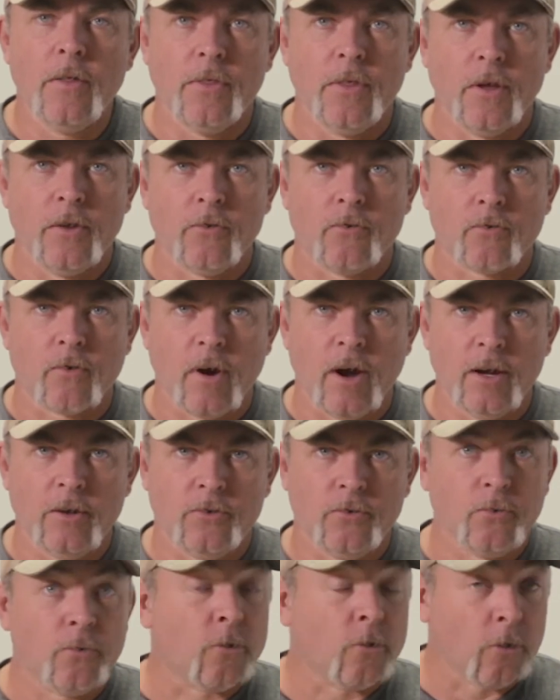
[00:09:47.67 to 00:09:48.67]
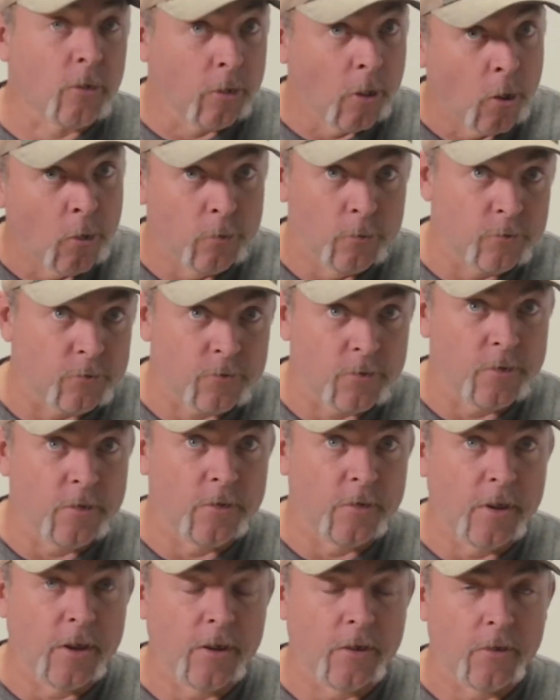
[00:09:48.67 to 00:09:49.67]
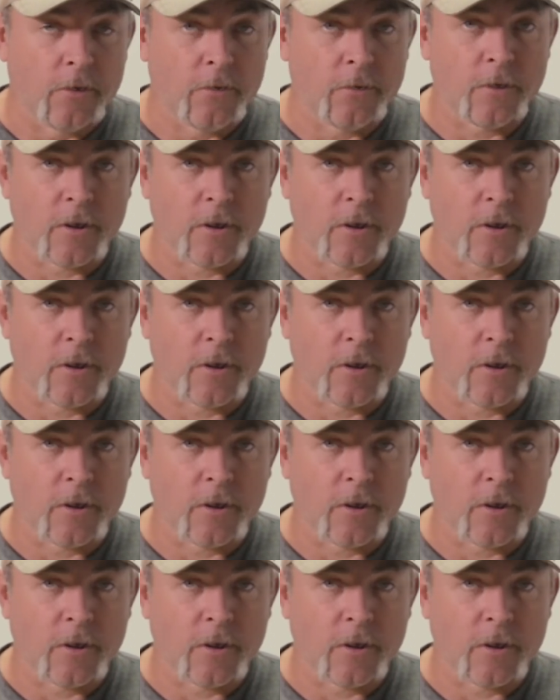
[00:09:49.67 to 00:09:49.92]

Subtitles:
than trying to close the deal.